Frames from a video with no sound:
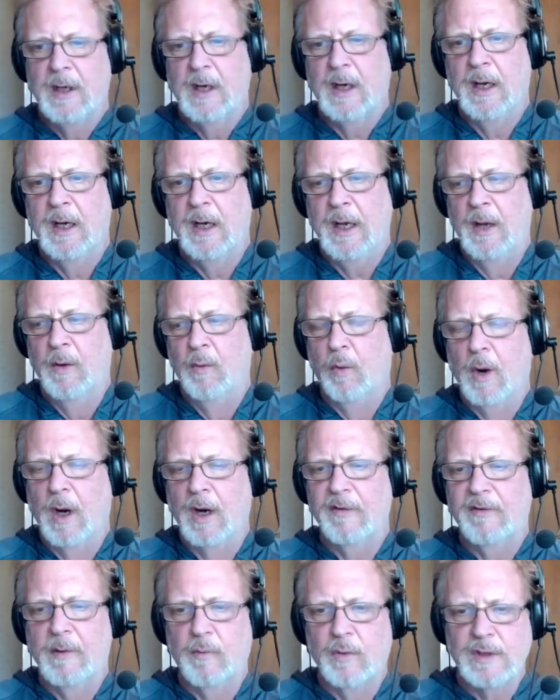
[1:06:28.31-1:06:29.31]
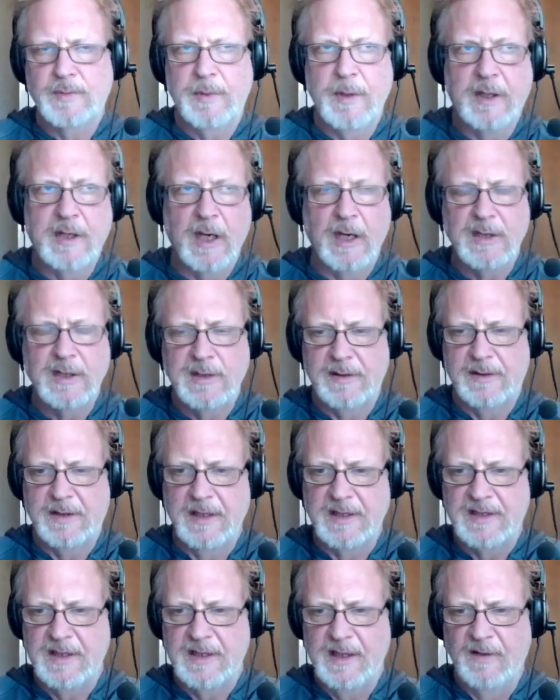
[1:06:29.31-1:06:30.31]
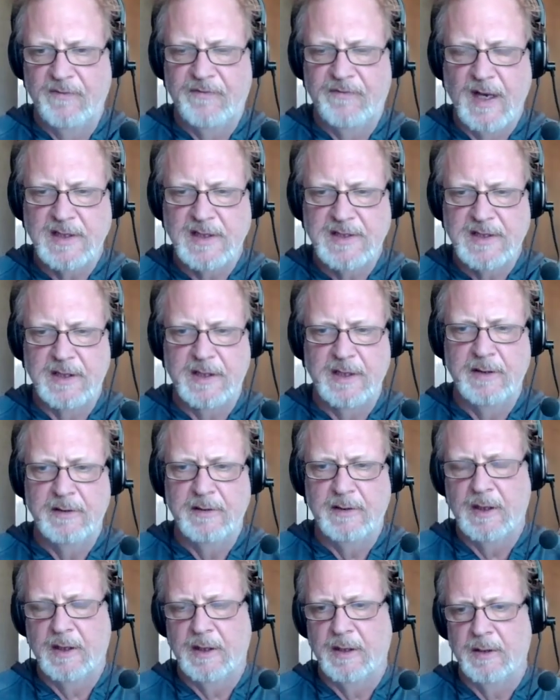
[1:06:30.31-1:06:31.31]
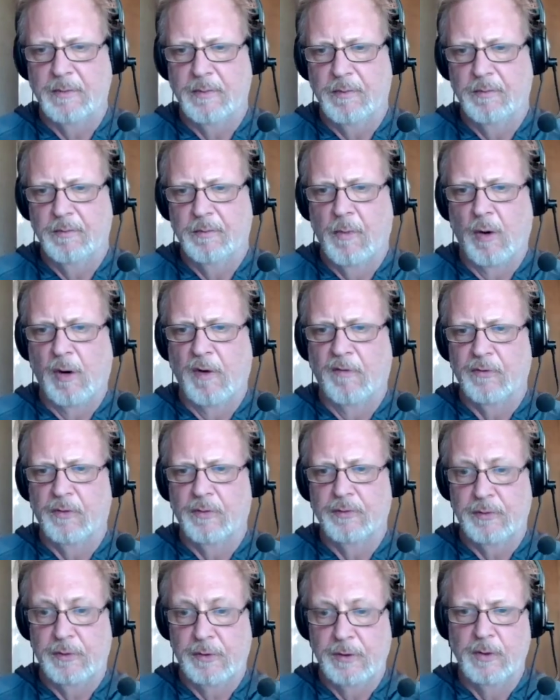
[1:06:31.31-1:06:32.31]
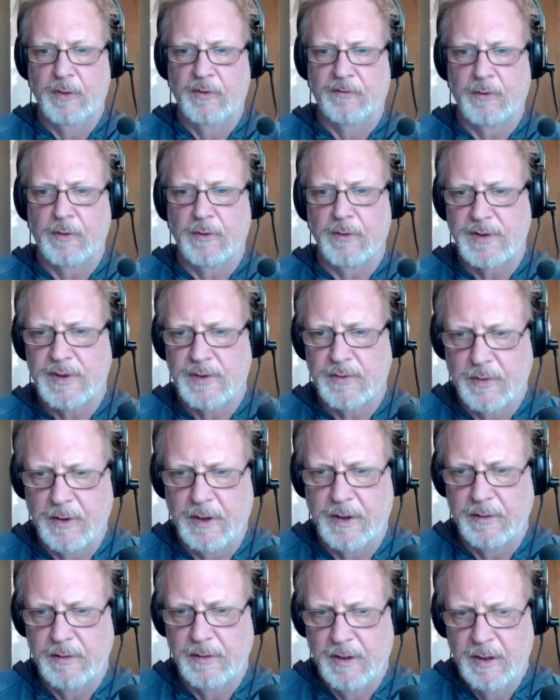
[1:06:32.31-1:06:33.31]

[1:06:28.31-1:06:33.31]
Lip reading: And one of them was because Disney invested in the Marvel universe, right?